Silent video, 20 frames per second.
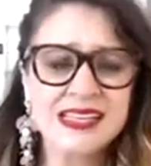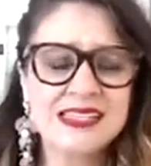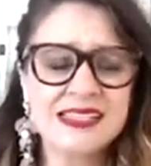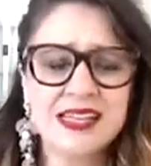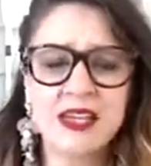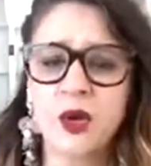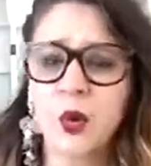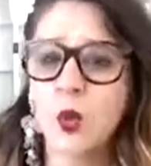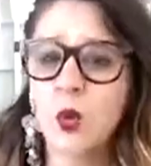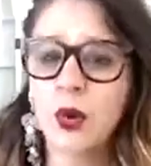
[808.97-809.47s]
Is
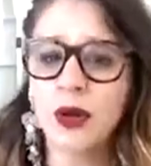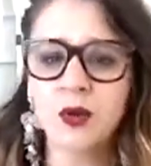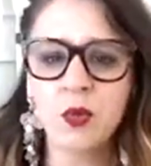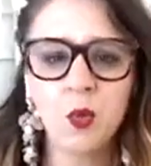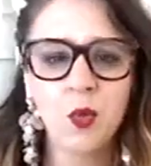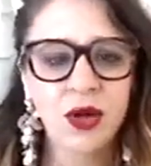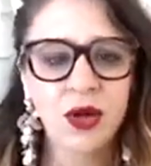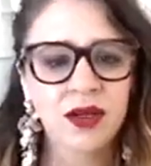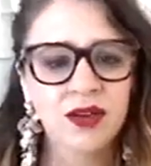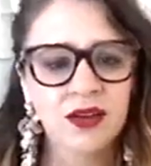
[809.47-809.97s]
it
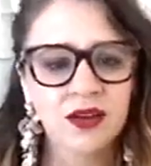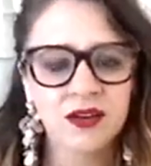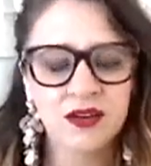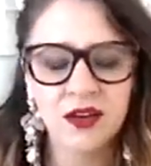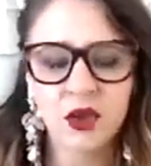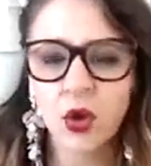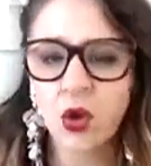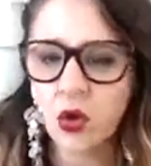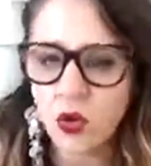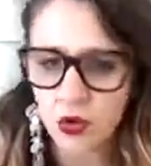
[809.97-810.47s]
one-on-one
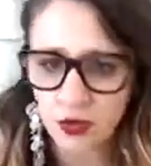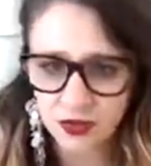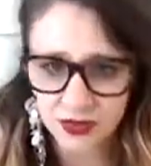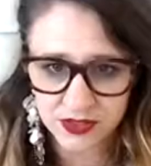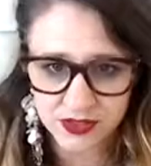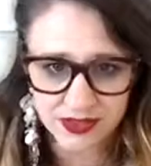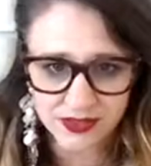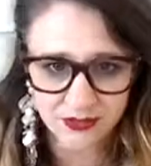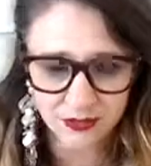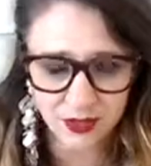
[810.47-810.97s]

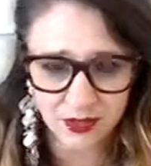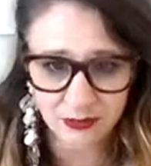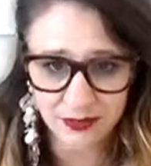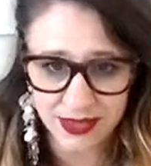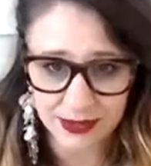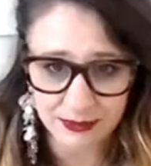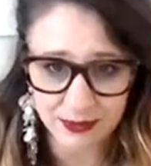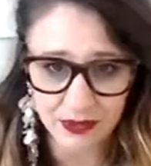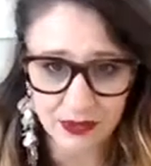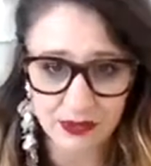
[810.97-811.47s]
calls with
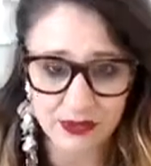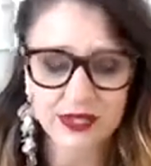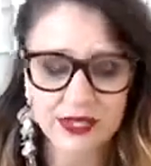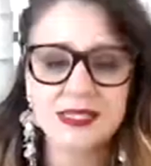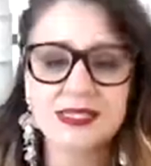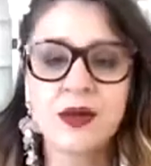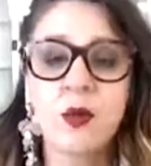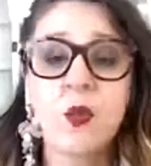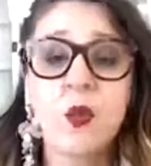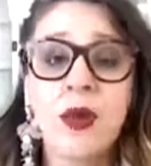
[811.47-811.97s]
people?
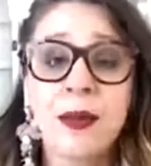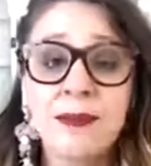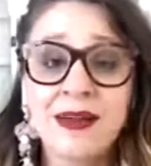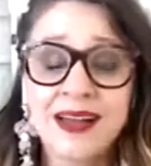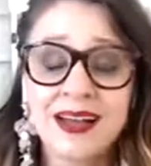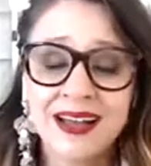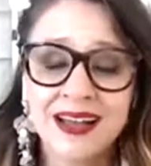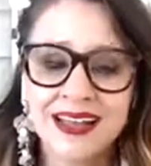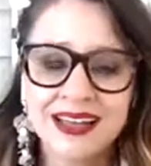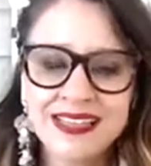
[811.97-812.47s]
Is it
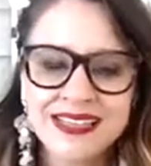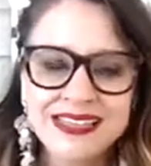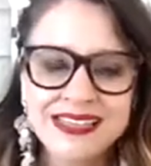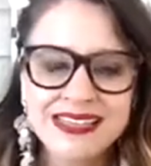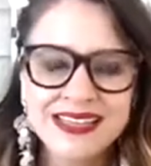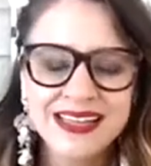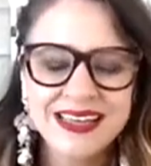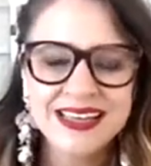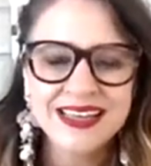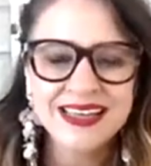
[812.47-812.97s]
webinars?
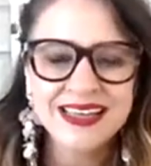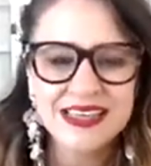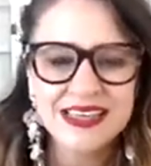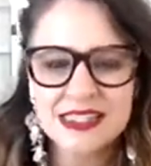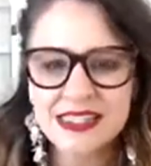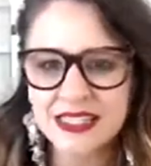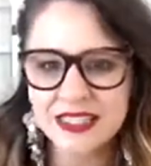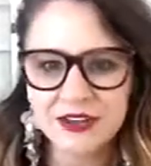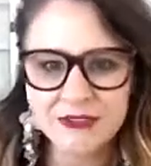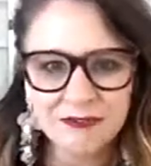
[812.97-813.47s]

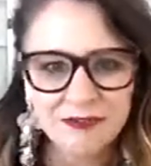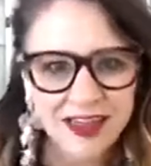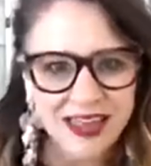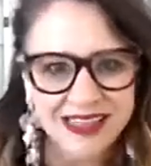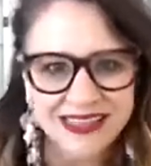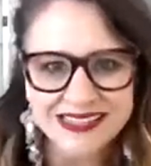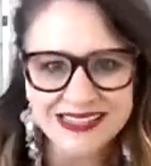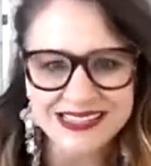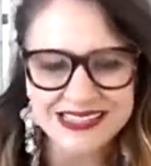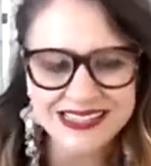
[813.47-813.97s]
Is it
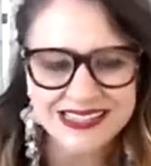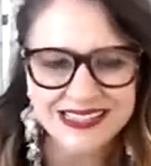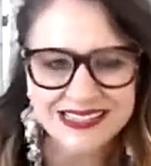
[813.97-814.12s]
events?